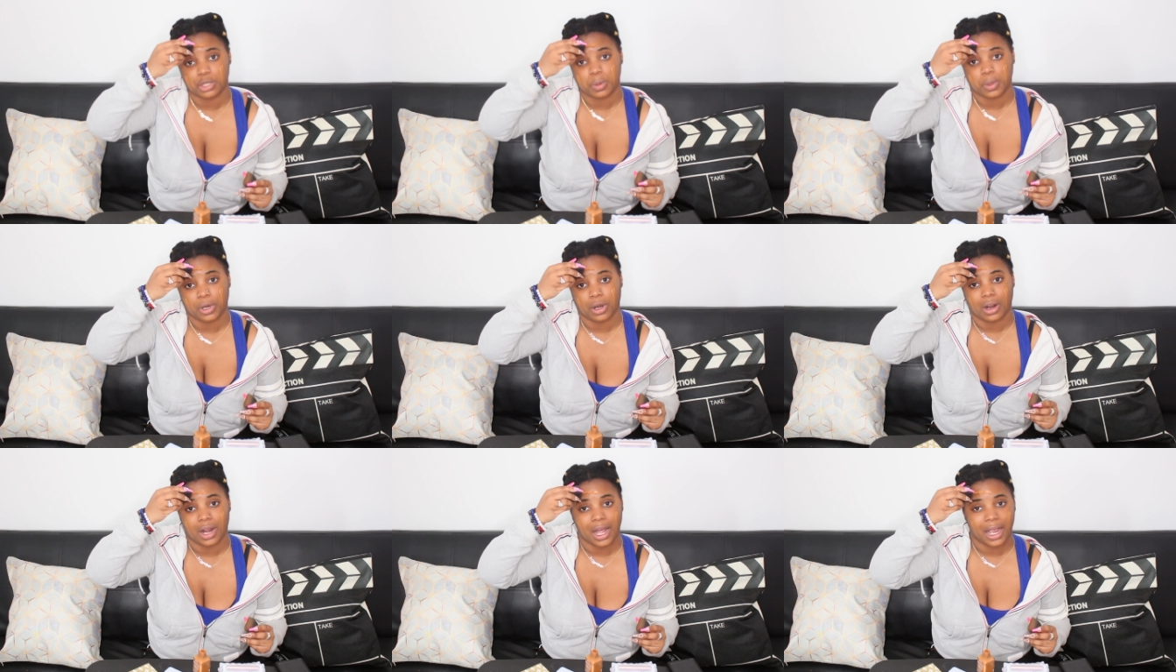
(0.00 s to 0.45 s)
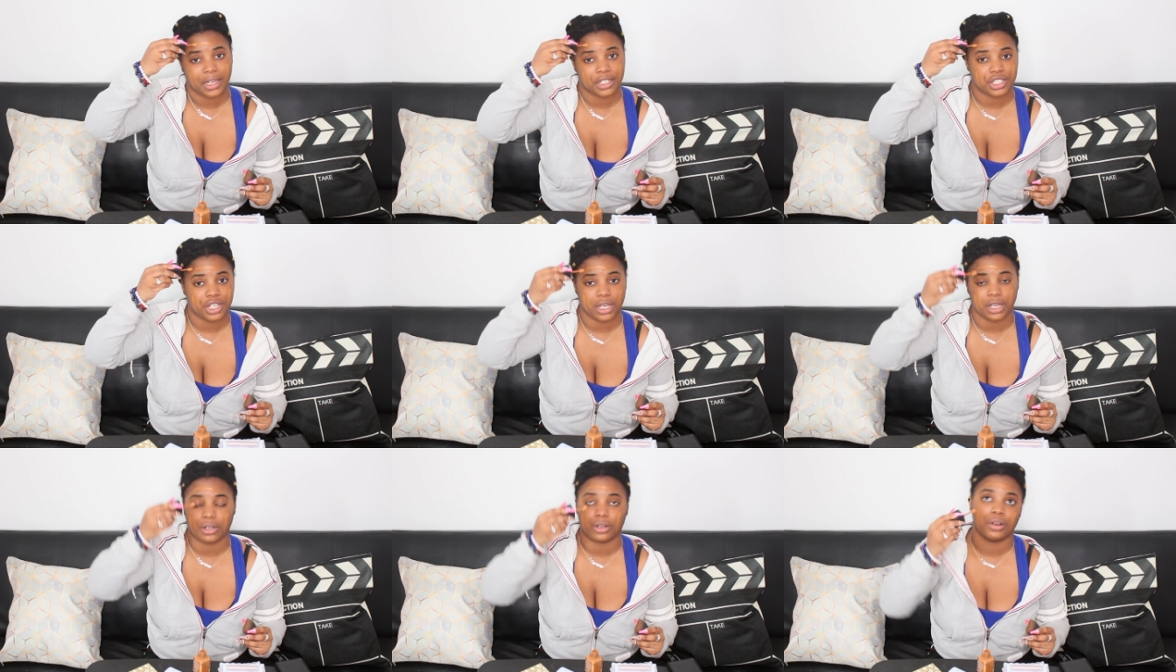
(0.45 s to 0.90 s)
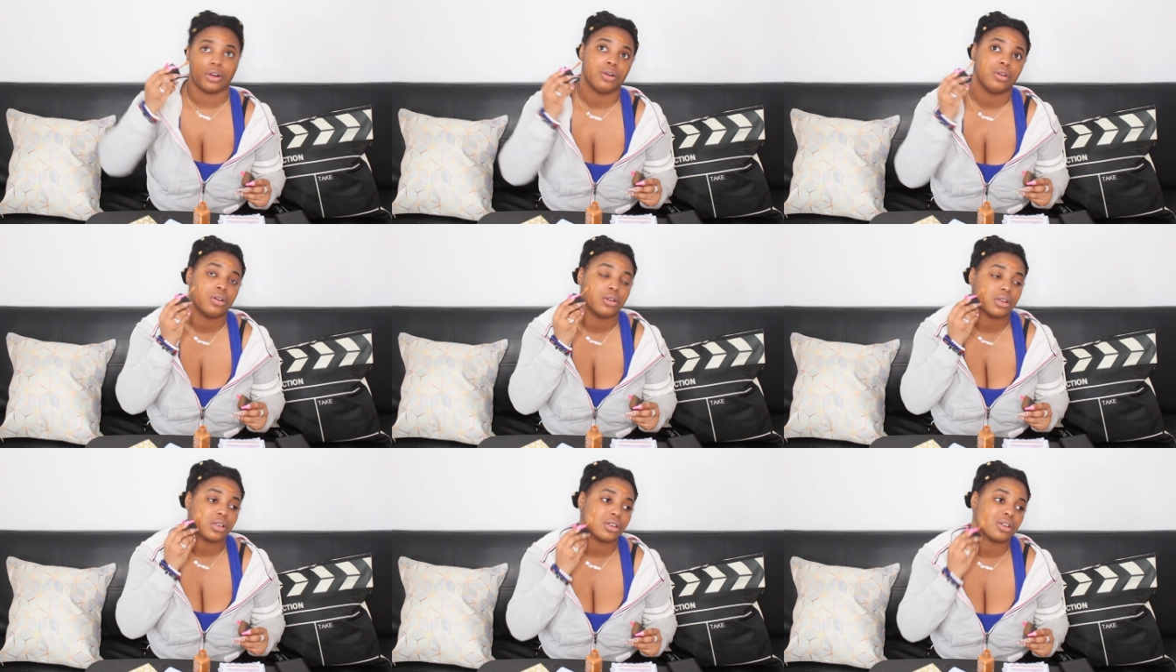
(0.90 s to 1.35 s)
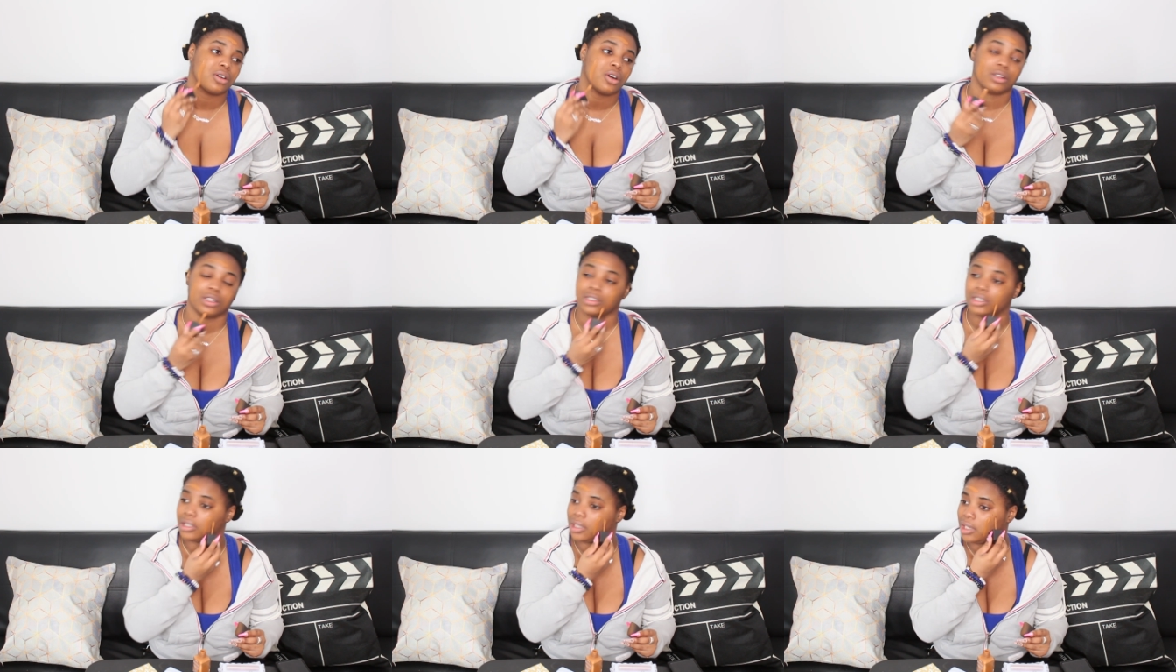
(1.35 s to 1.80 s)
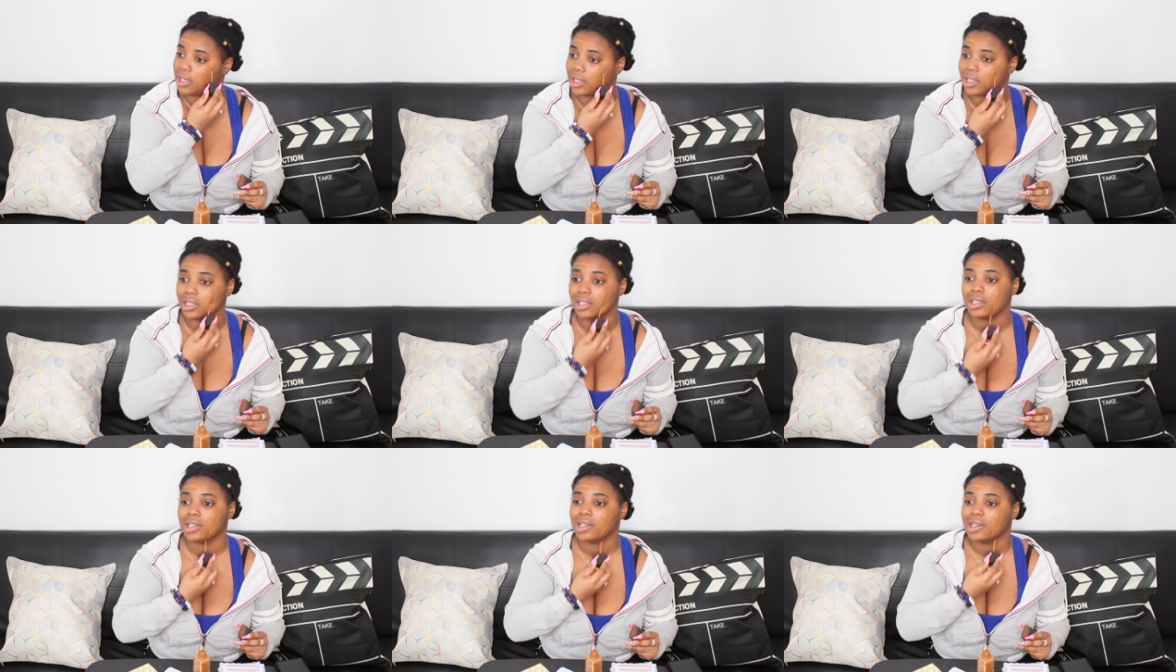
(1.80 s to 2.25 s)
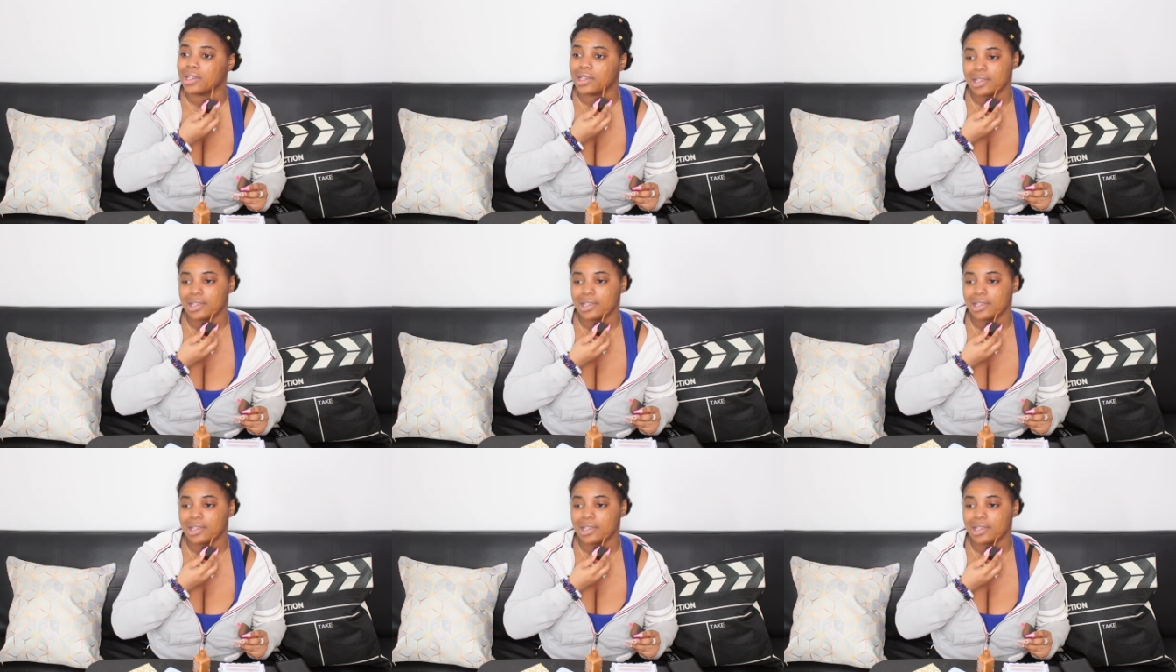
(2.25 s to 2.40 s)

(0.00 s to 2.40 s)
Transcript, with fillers: just put on eyeshadow and call it a day.